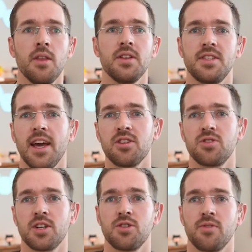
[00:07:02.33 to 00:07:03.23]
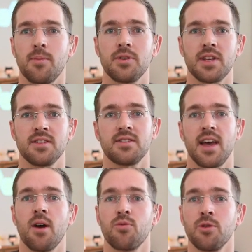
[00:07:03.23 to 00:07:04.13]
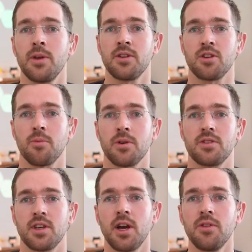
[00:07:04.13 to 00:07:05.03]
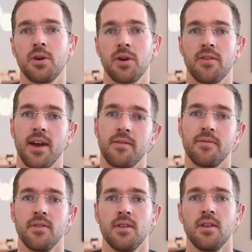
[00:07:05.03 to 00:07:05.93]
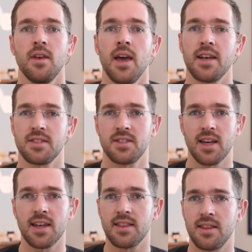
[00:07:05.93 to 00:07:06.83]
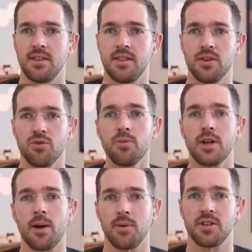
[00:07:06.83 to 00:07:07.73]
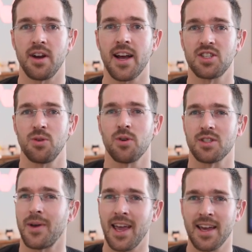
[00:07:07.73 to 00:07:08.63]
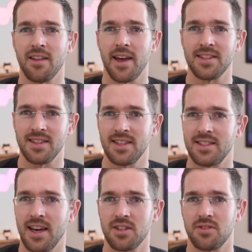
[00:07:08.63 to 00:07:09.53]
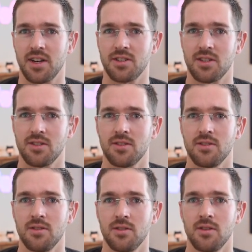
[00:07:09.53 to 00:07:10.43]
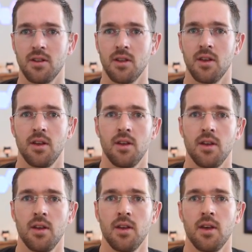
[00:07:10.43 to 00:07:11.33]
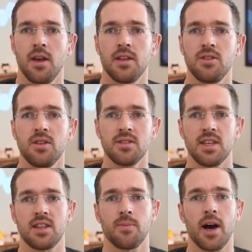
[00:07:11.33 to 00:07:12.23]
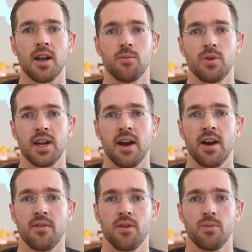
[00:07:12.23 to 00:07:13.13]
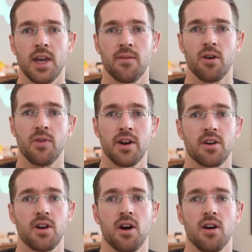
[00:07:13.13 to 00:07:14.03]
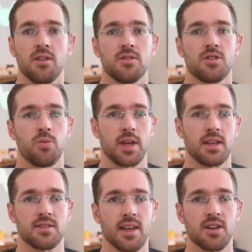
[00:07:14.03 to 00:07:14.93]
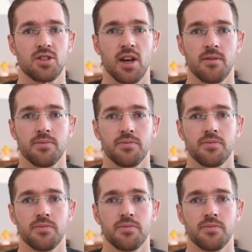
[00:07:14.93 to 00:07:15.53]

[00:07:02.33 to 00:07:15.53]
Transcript: This data structure represents how Ruby interprets the code that we write. As an aside, the RubyComp linter actually works by analyzing these data structures. As you can see at the bottom, we have our render call to wiki/show.